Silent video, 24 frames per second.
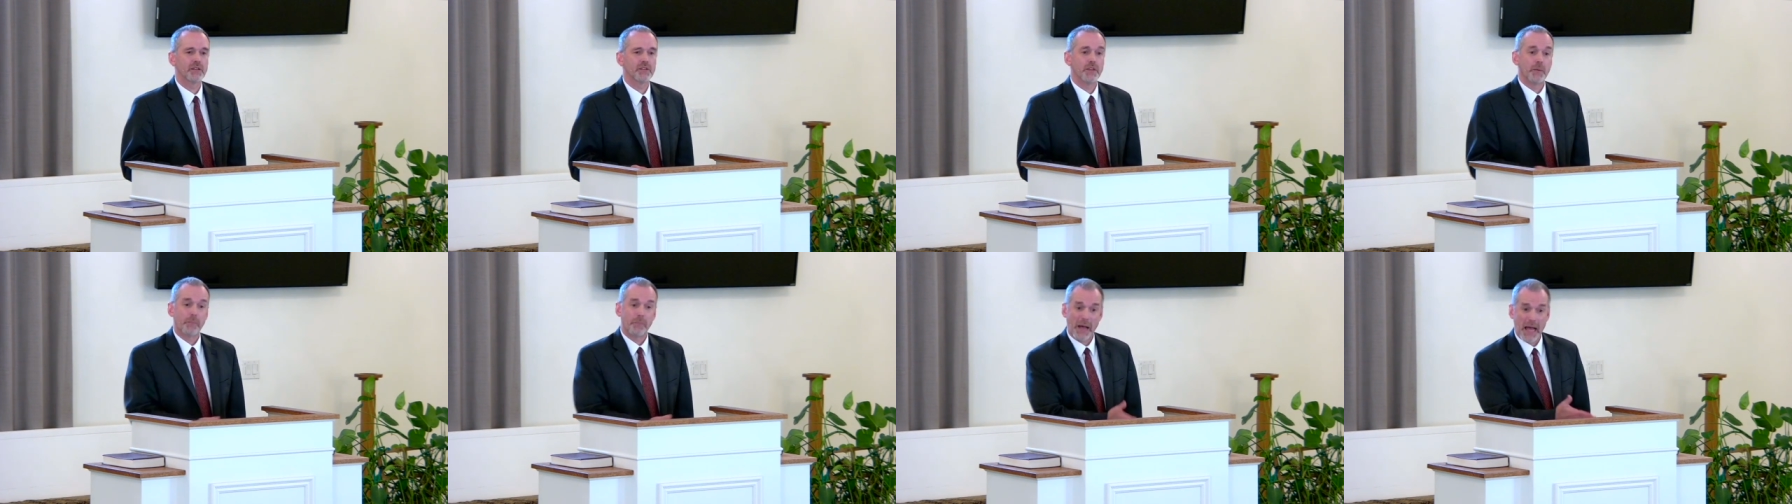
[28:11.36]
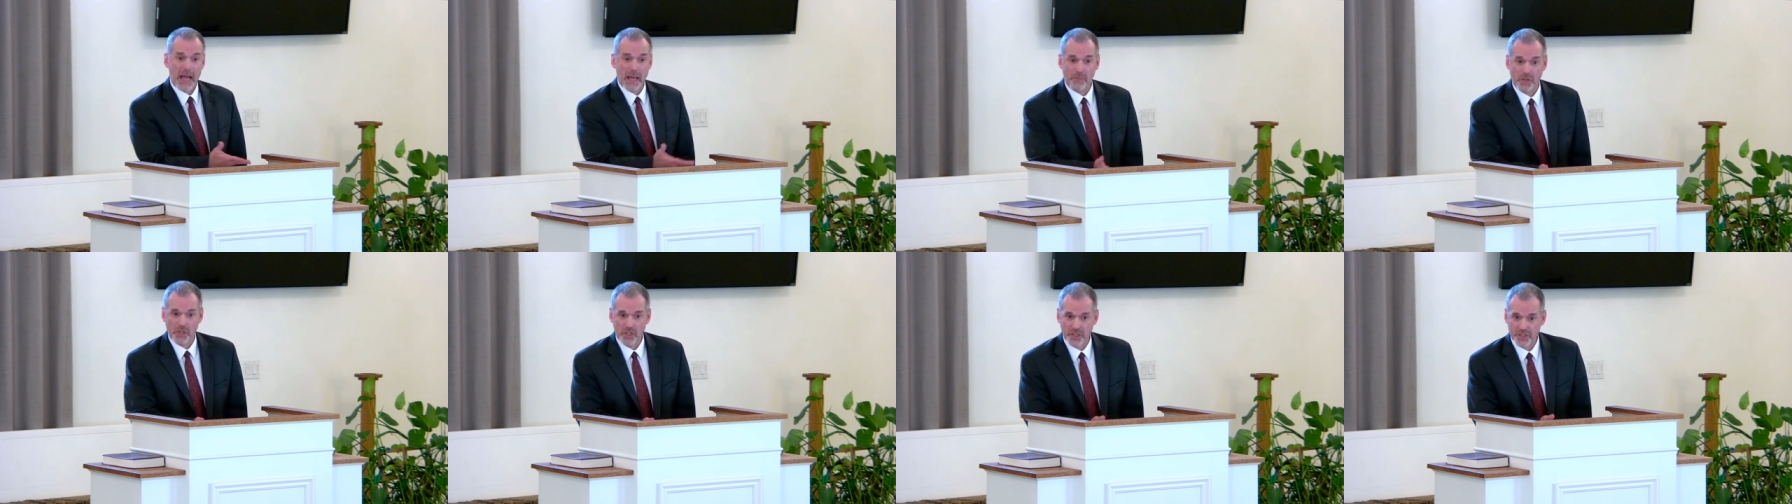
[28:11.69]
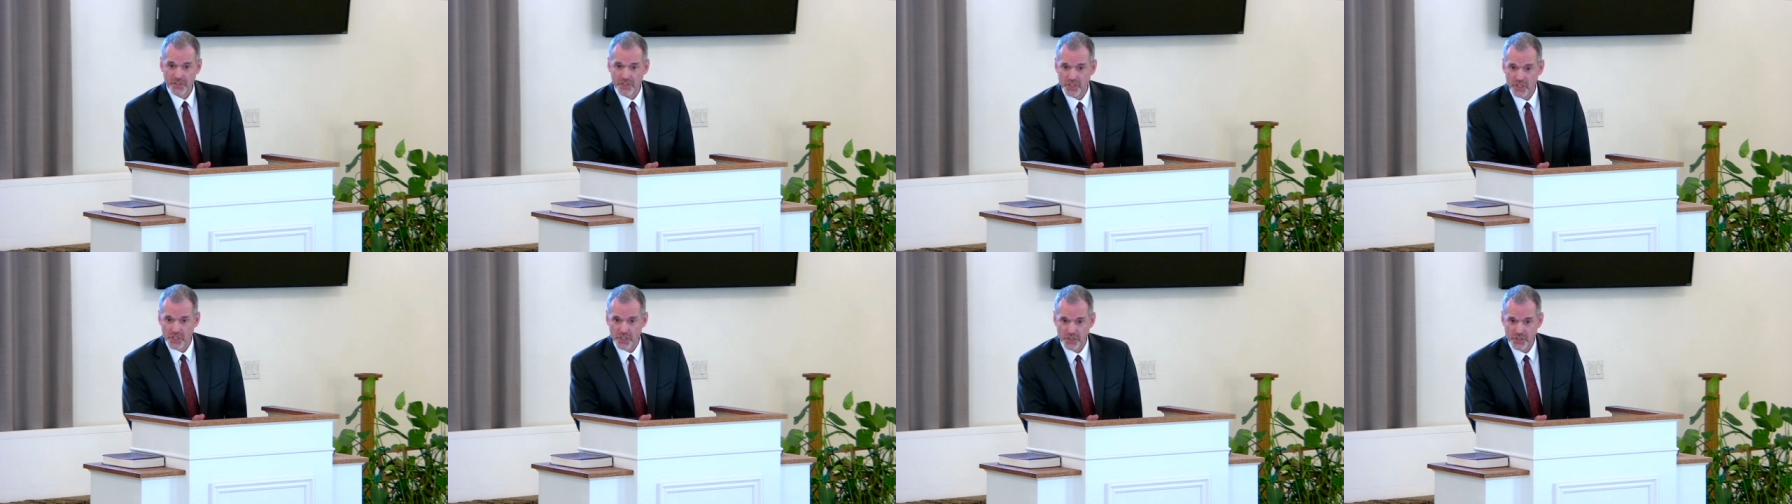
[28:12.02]
The Bible
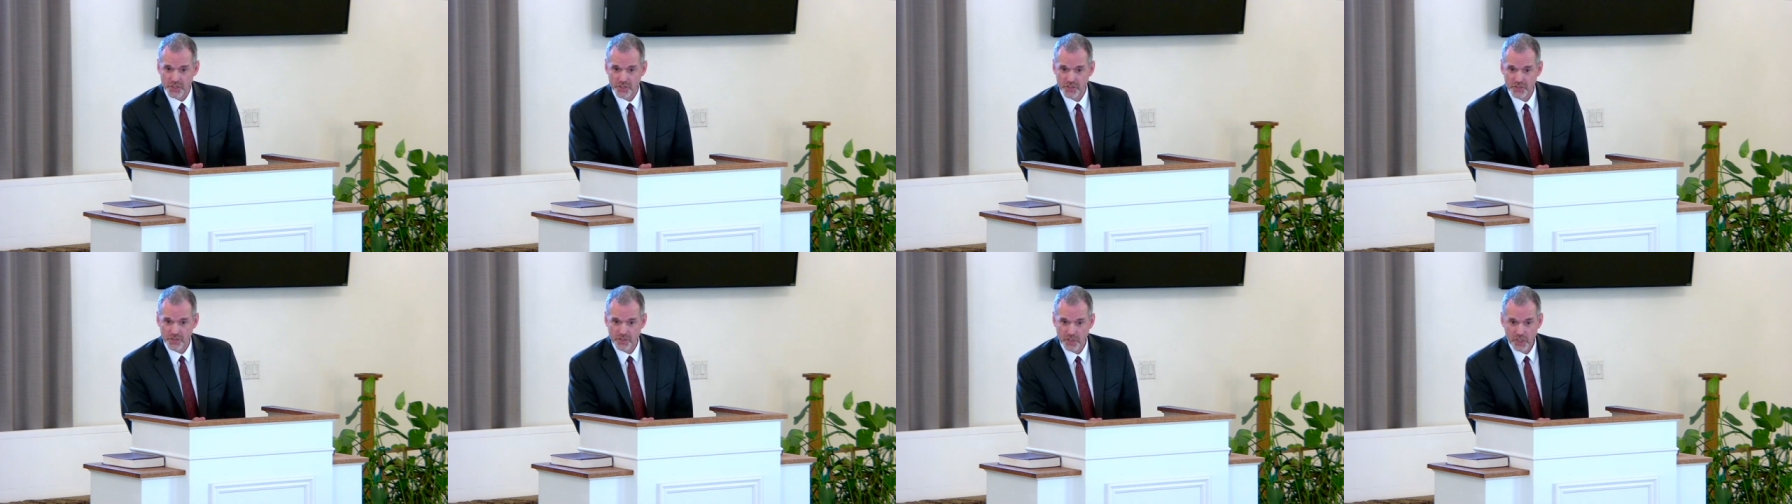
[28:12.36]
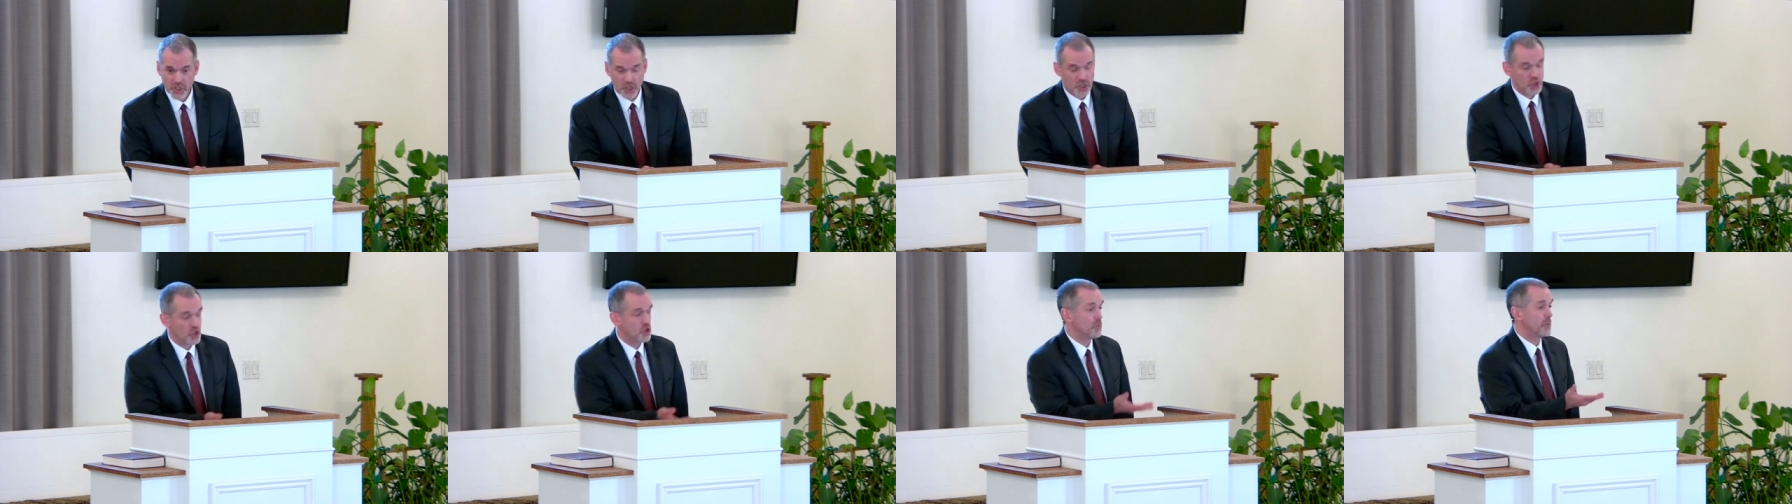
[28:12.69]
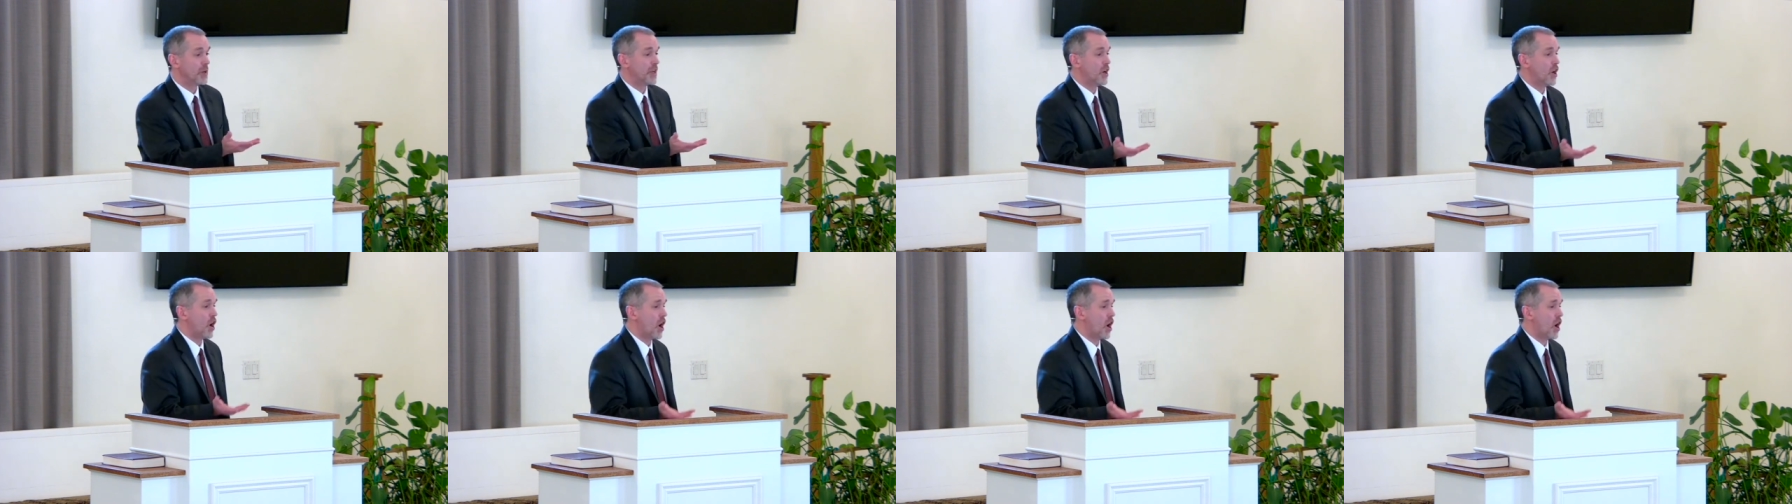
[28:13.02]
is just human